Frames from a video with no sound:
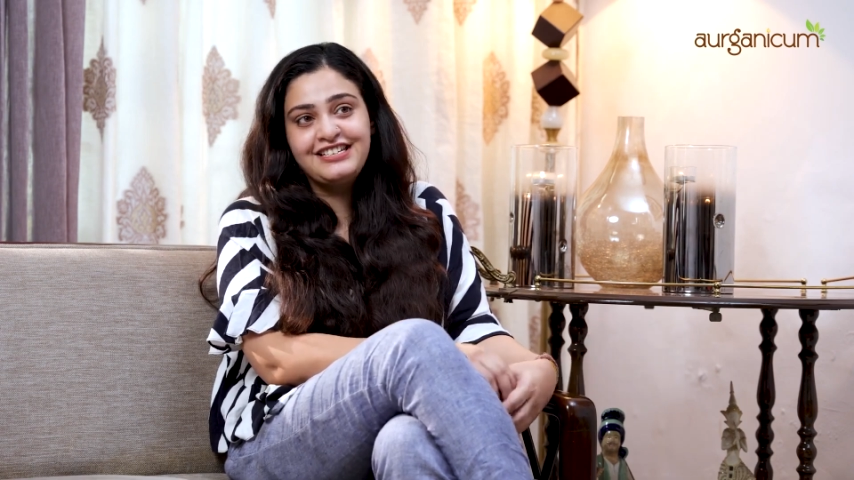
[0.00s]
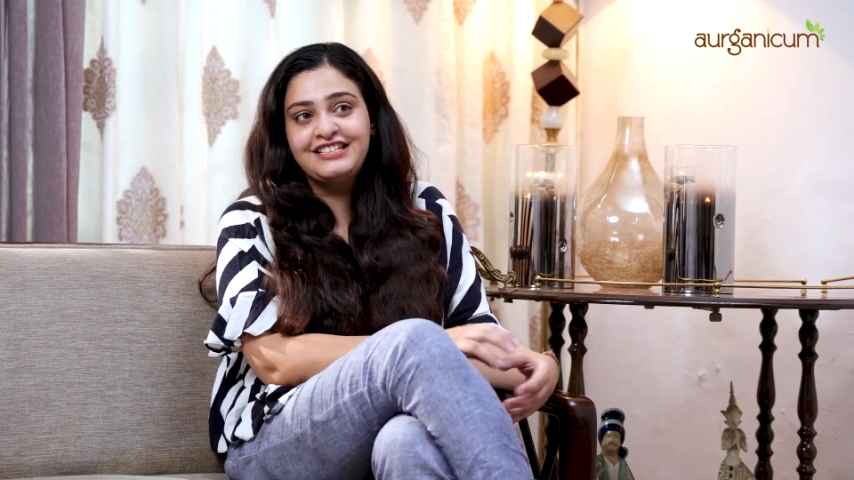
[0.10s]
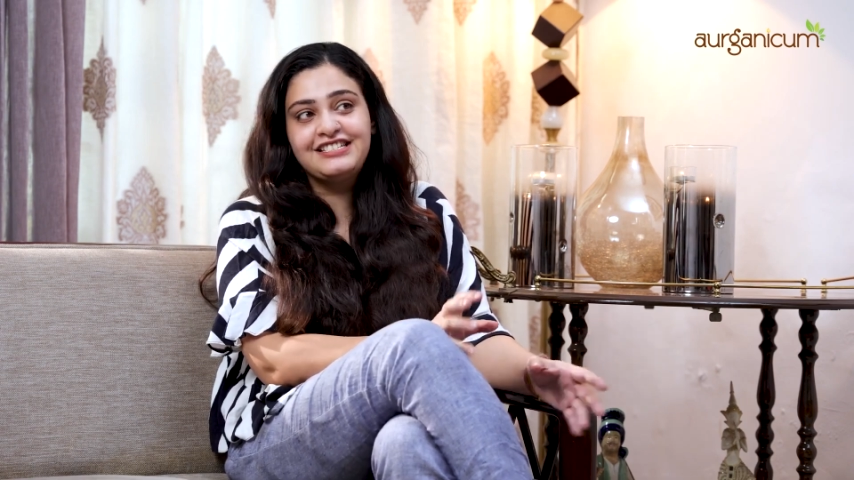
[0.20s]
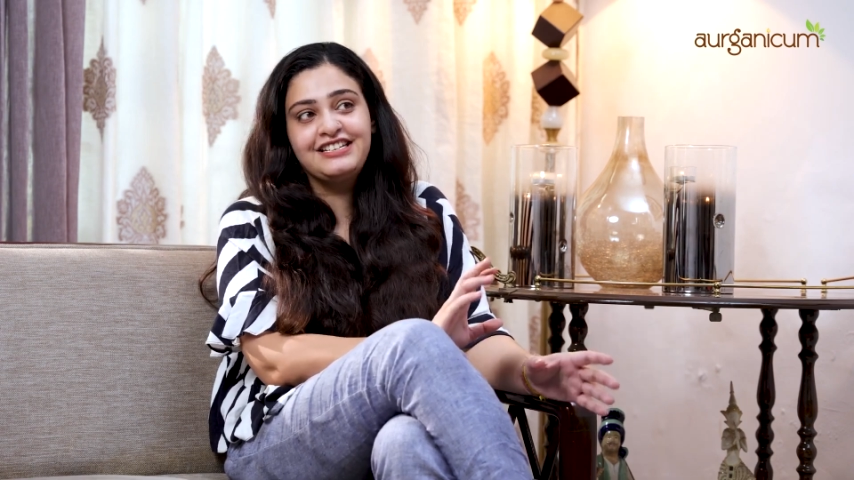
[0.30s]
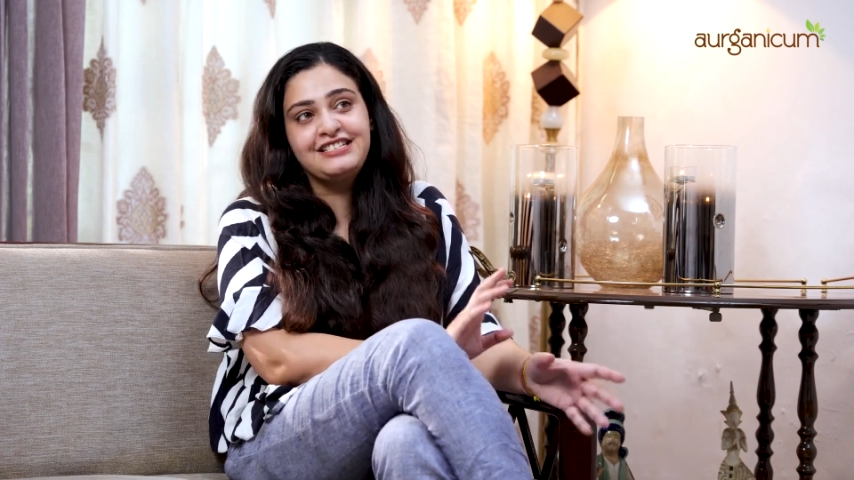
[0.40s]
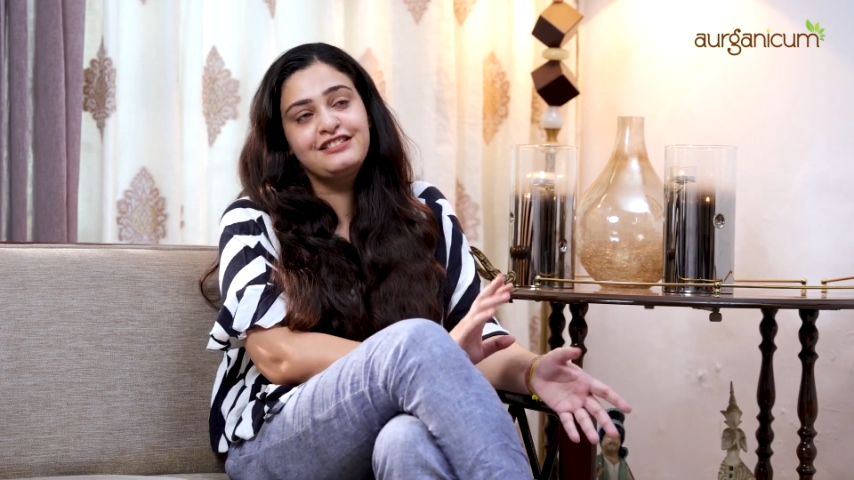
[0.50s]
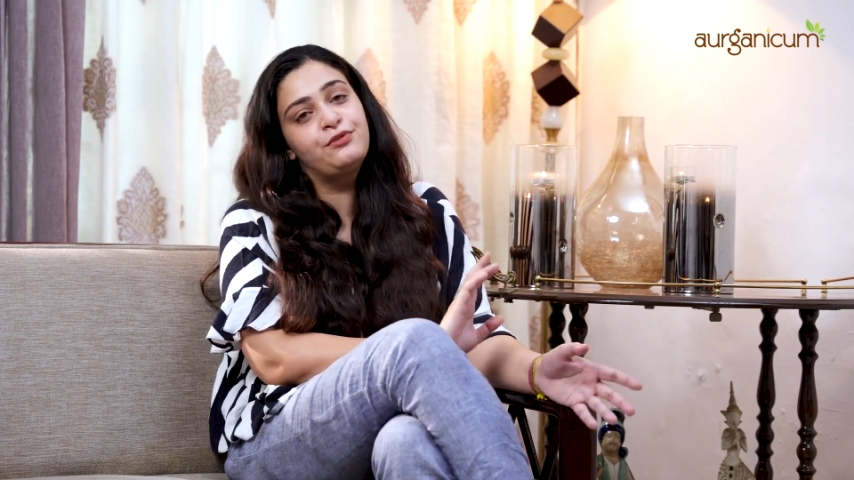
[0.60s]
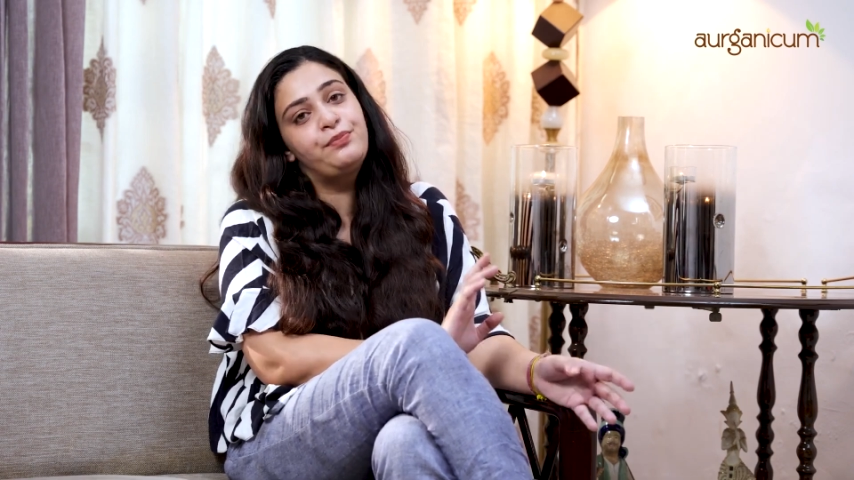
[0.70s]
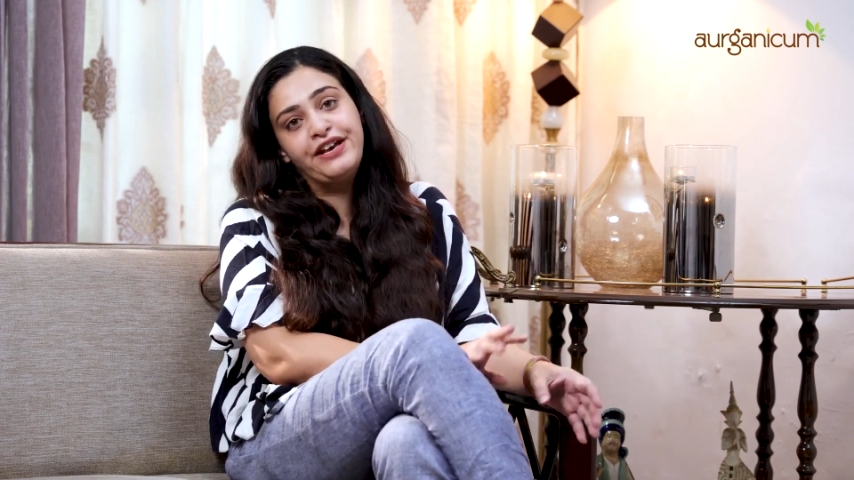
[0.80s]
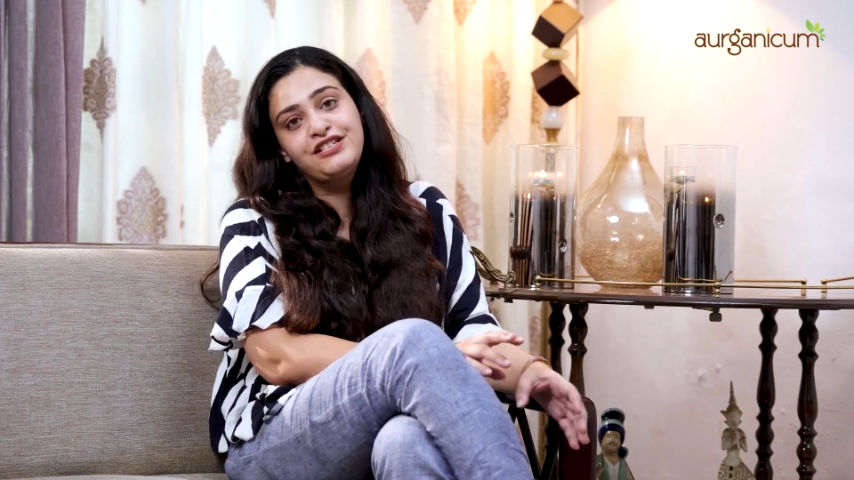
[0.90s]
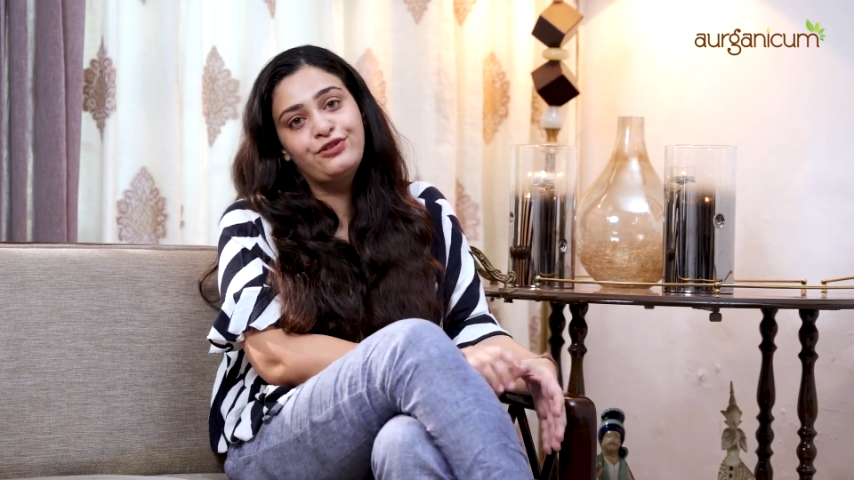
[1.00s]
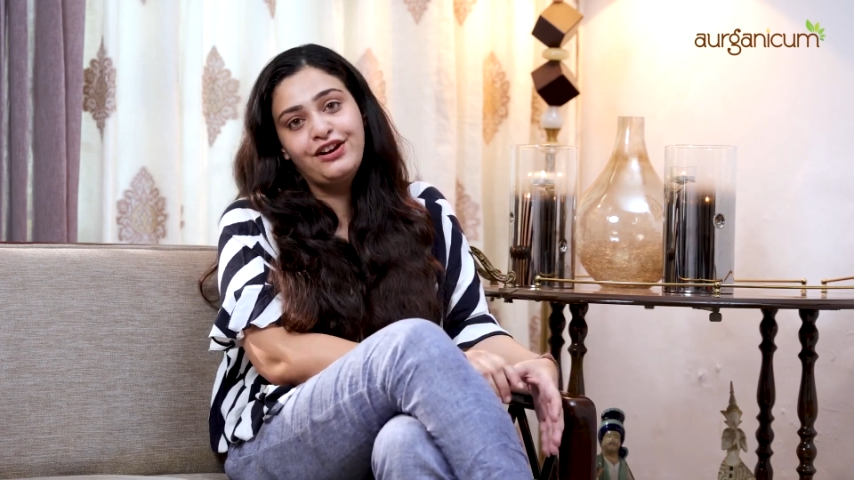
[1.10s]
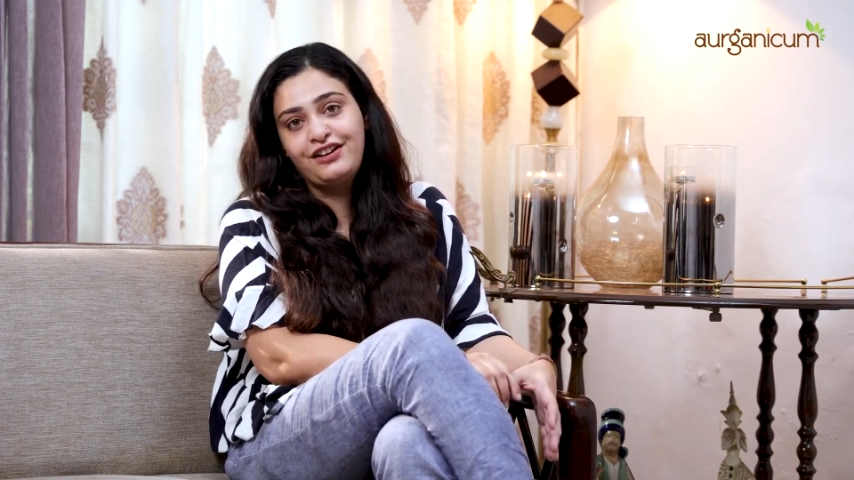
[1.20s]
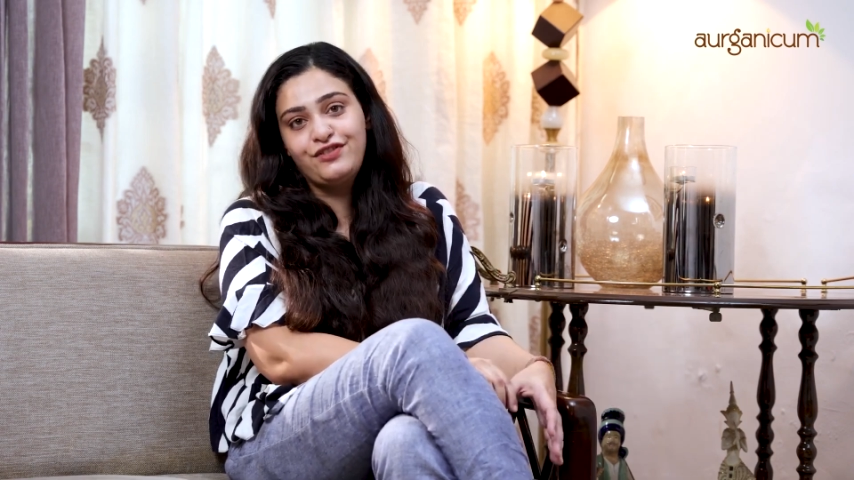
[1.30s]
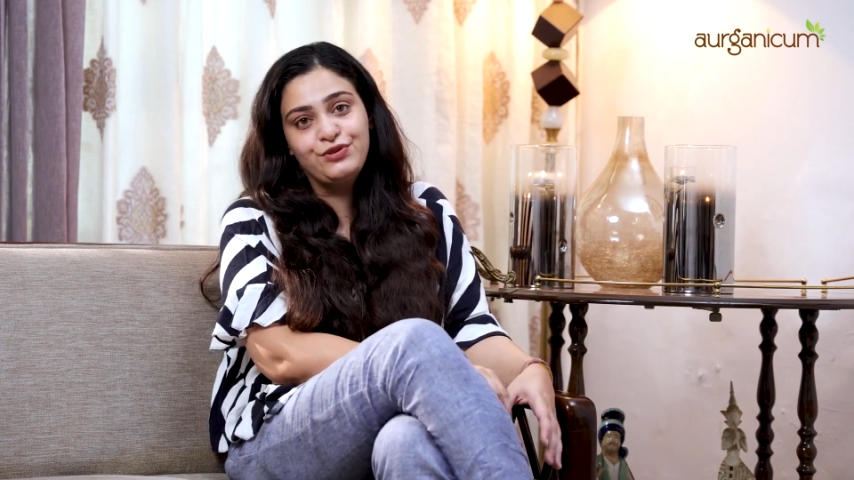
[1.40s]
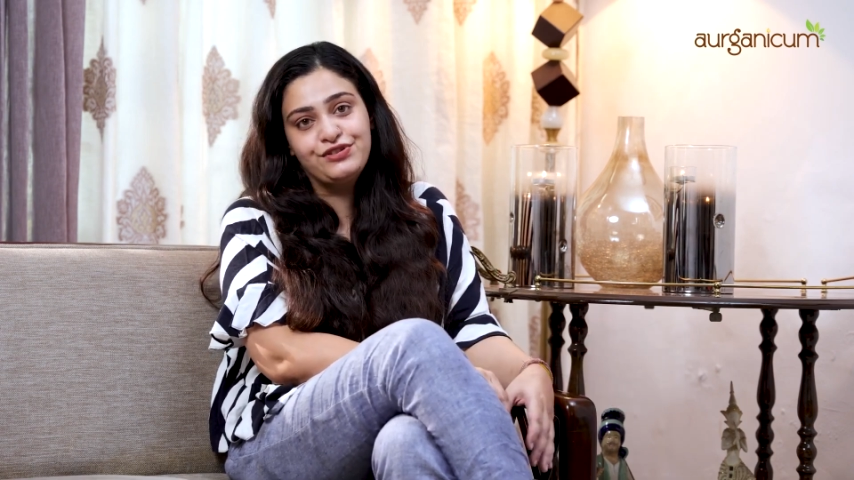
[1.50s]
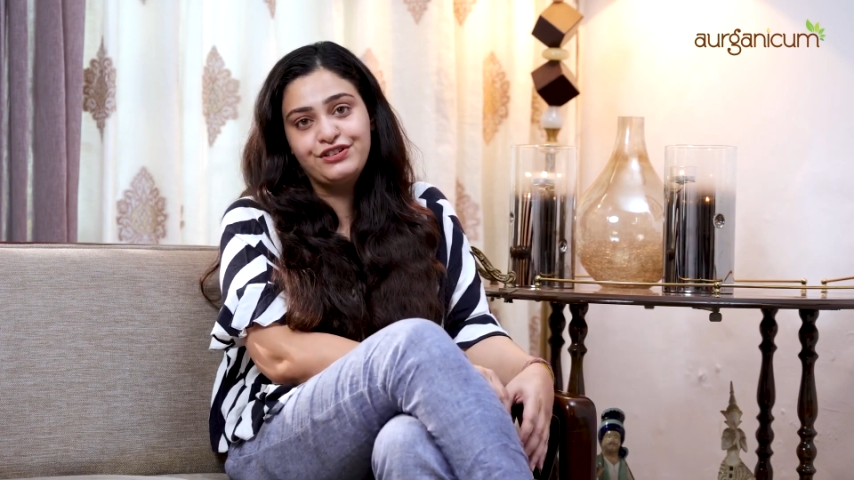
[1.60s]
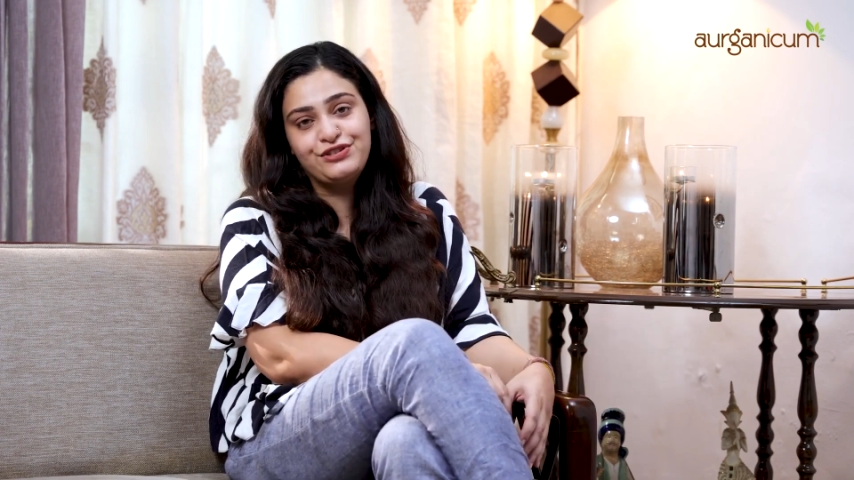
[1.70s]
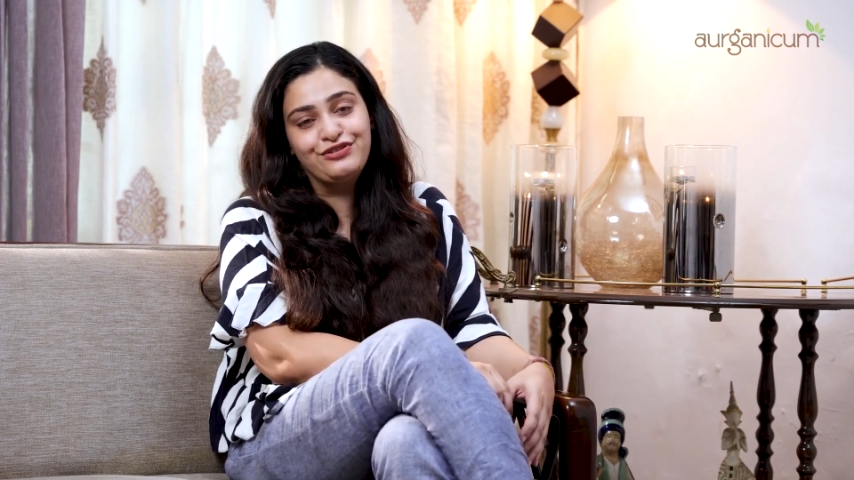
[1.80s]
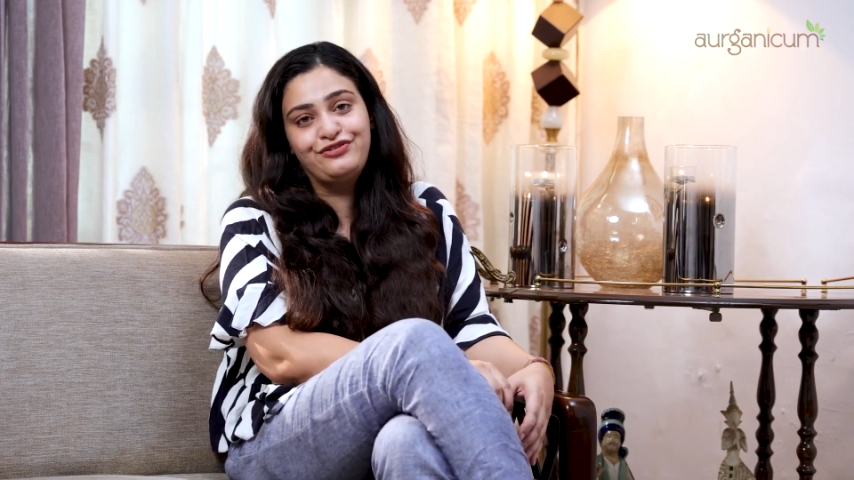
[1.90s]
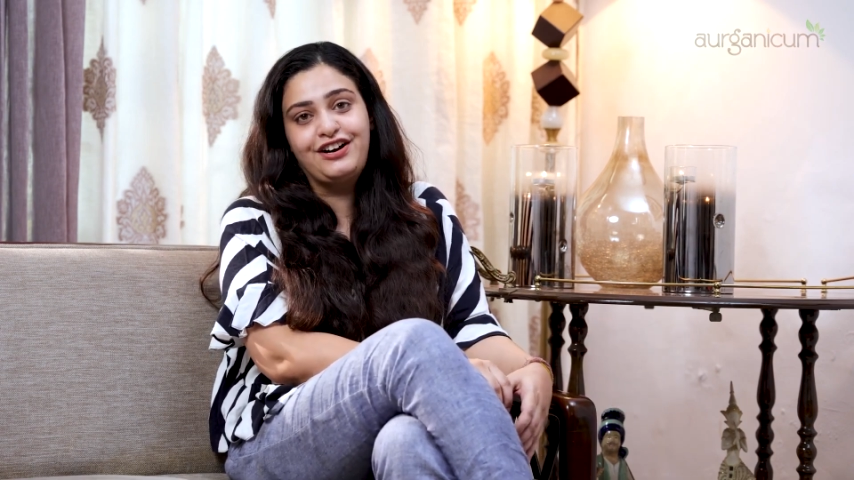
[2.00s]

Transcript: since it is the best oil I've used it so